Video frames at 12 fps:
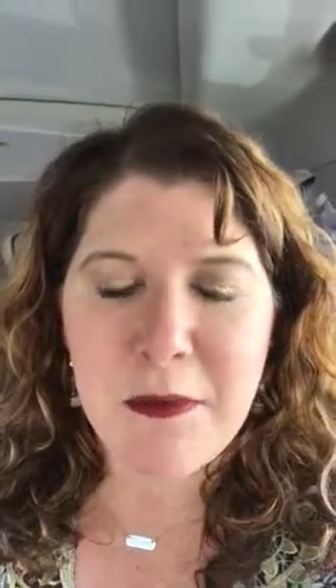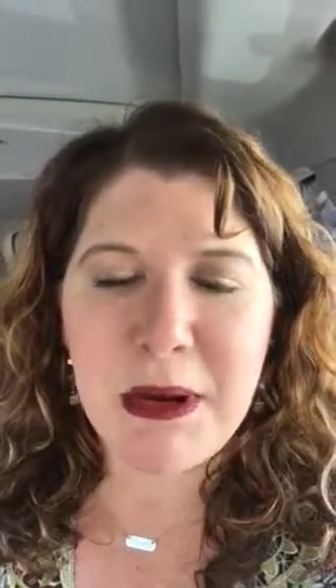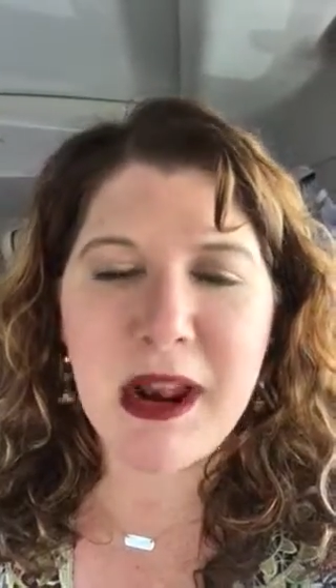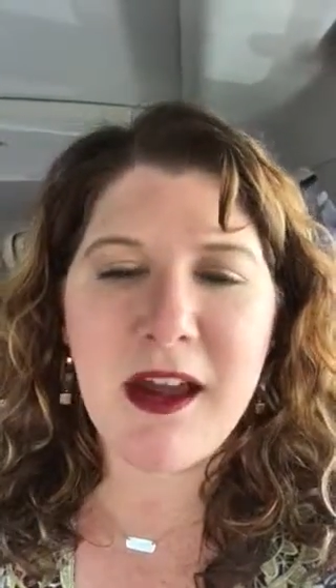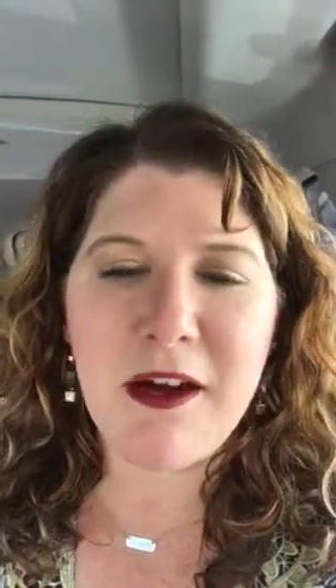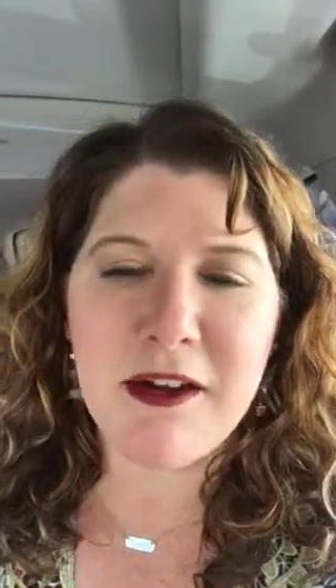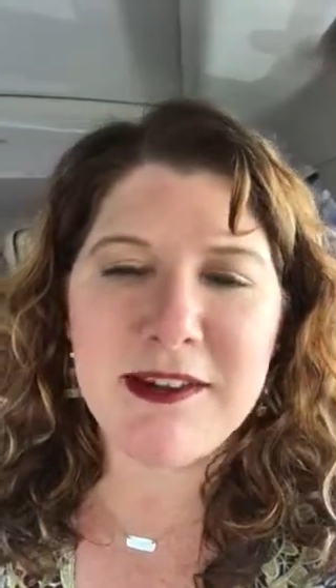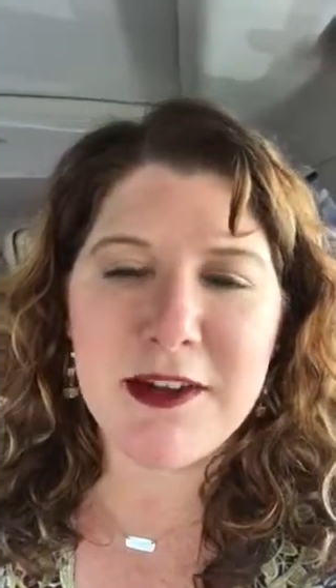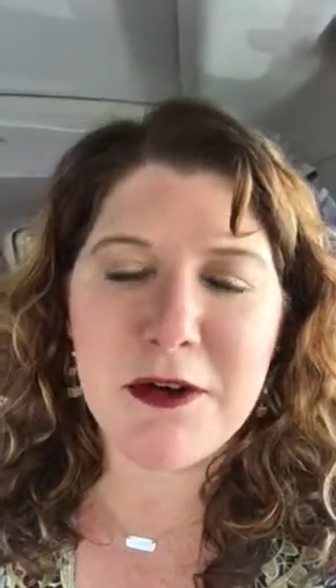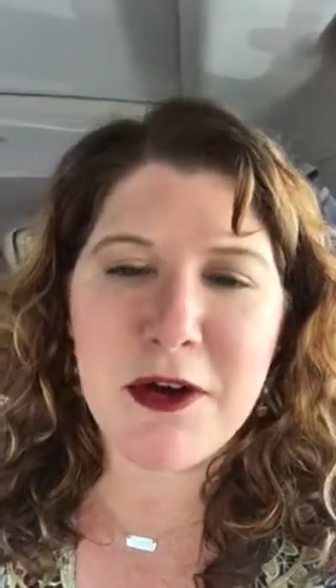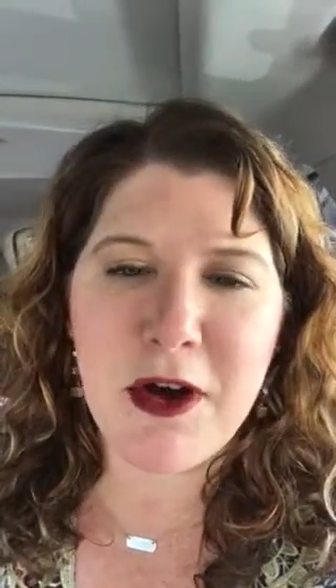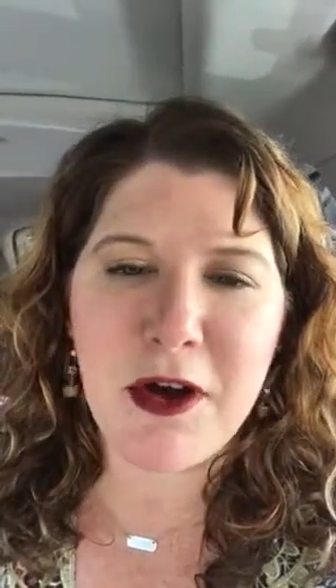but I
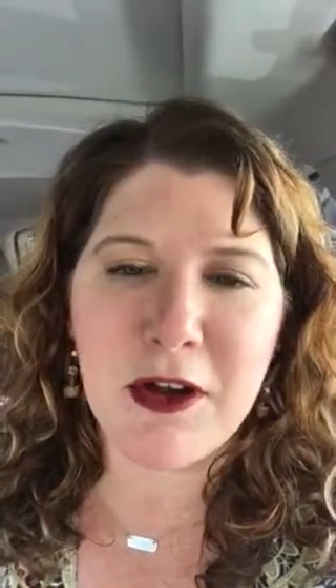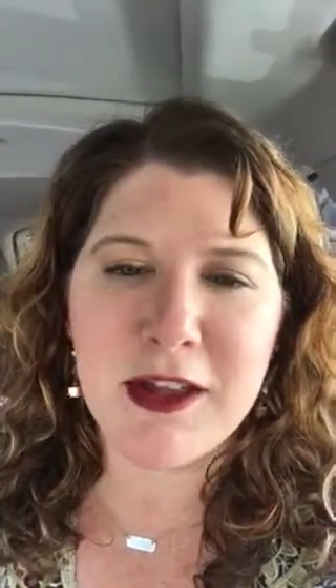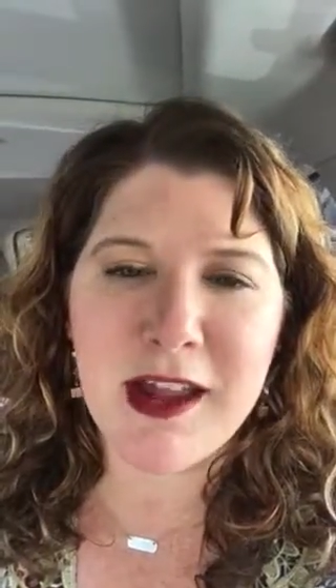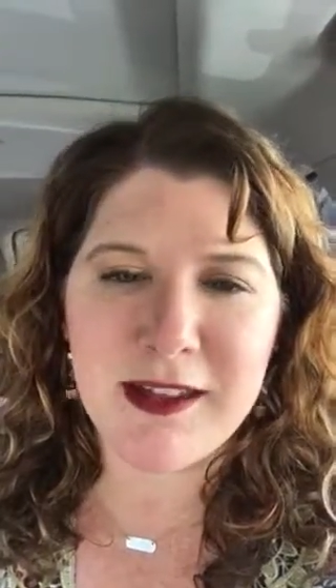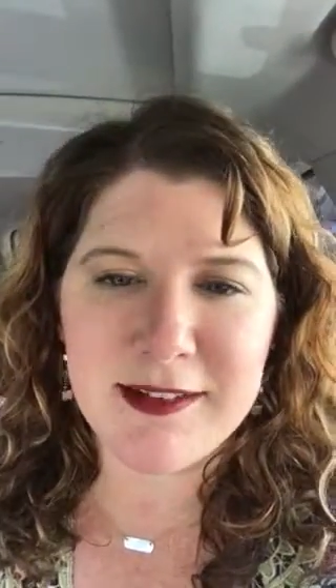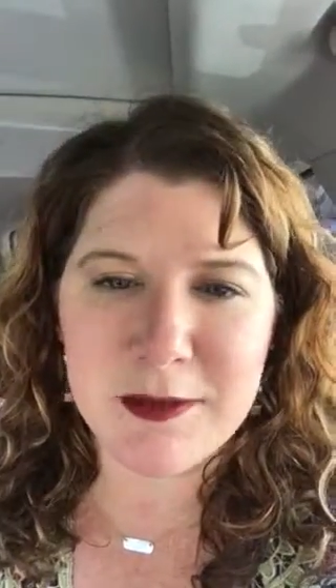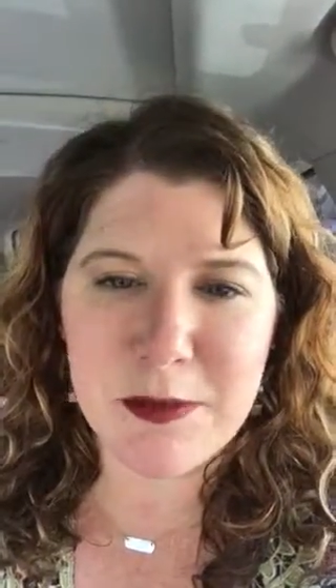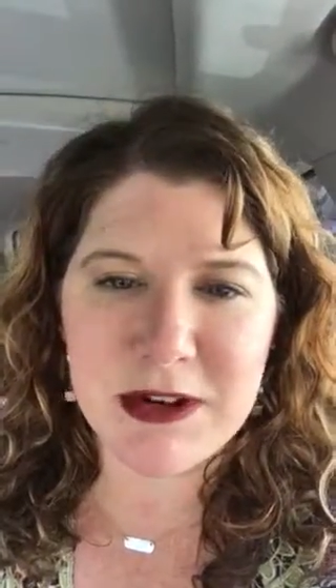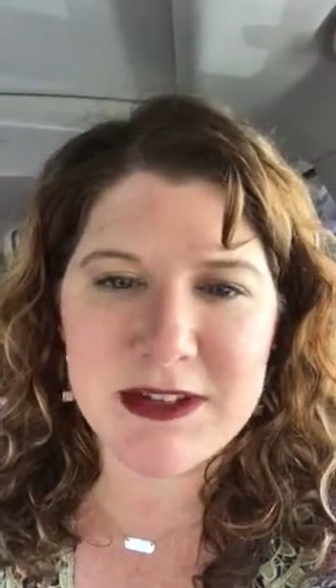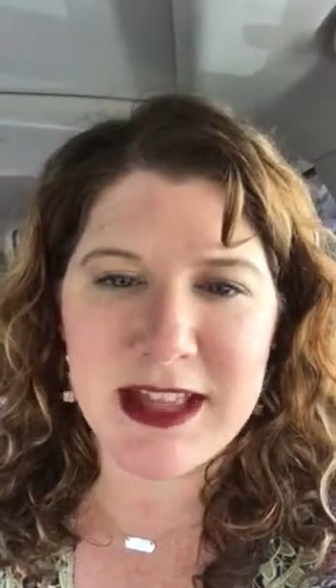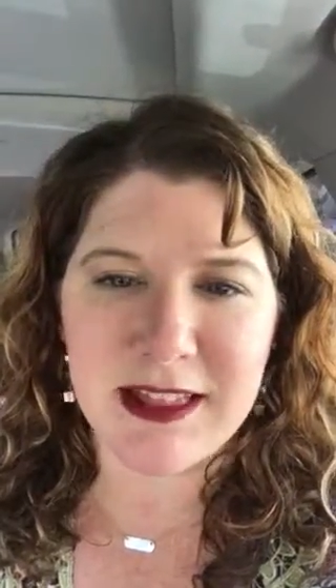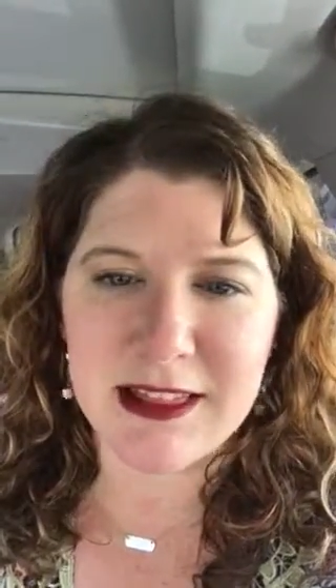also called
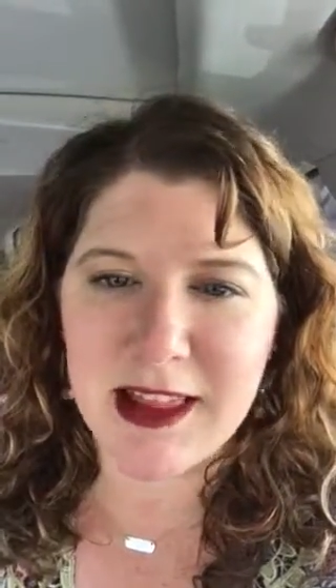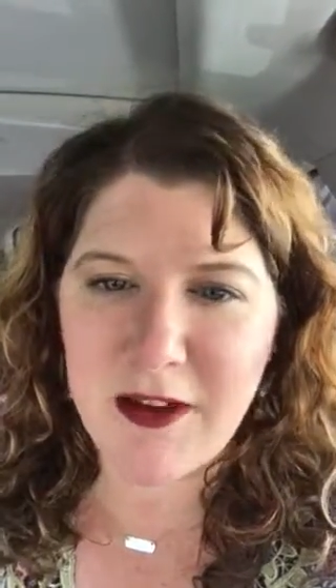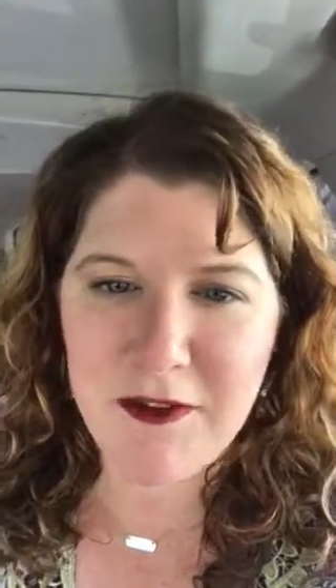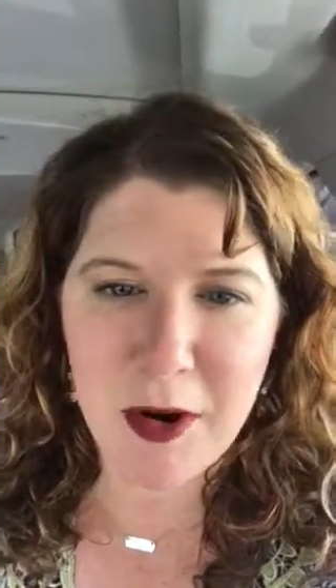customers that love